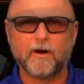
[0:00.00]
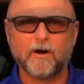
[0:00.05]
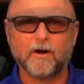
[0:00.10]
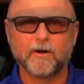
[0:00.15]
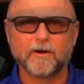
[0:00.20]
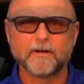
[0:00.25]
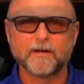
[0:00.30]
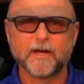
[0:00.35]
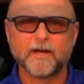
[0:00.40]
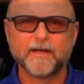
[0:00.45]

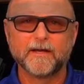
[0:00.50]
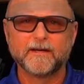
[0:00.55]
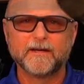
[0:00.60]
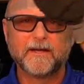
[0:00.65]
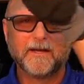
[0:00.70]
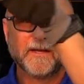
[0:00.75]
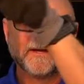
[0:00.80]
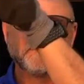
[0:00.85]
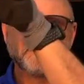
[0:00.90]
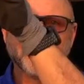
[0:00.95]
hard lid,
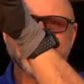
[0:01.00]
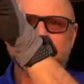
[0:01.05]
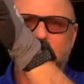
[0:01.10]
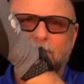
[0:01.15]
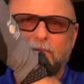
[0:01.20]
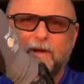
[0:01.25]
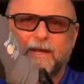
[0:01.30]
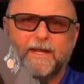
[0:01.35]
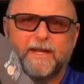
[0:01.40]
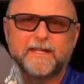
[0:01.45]
but
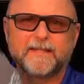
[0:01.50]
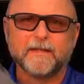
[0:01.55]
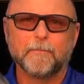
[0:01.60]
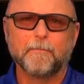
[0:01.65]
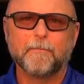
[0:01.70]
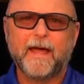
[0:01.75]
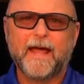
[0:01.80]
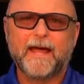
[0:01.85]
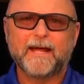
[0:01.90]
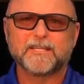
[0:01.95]
then we need the
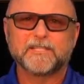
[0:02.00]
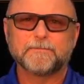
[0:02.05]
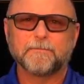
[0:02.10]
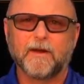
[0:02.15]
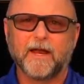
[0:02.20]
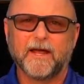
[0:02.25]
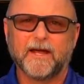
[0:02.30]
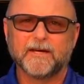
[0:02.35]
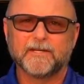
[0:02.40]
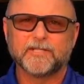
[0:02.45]

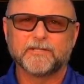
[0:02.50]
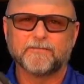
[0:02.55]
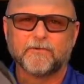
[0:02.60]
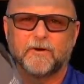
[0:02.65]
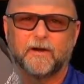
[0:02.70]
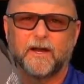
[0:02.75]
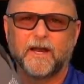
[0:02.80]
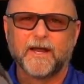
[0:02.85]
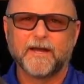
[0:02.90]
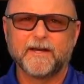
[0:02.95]
backsplash
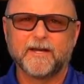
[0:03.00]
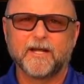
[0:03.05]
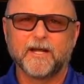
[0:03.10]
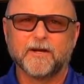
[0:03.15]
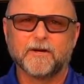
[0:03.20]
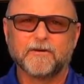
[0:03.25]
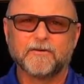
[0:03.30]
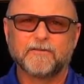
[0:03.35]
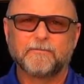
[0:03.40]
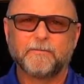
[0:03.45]
for a light
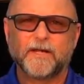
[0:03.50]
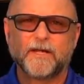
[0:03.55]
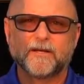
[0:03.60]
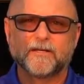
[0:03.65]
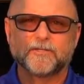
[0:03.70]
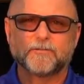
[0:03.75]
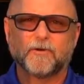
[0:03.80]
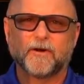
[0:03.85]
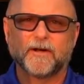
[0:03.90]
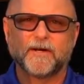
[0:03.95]
cove
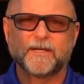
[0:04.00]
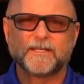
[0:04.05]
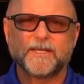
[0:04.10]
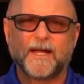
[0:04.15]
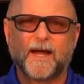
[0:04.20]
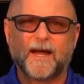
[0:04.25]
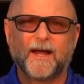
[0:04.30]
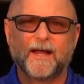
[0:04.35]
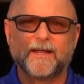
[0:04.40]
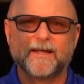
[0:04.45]
because we're going to
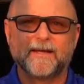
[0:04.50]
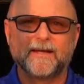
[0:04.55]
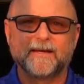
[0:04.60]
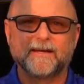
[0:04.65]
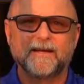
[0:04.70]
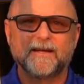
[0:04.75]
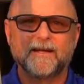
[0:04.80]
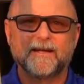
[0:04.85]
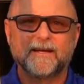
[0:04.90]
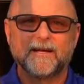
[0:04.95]
tie
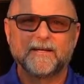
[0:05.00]
in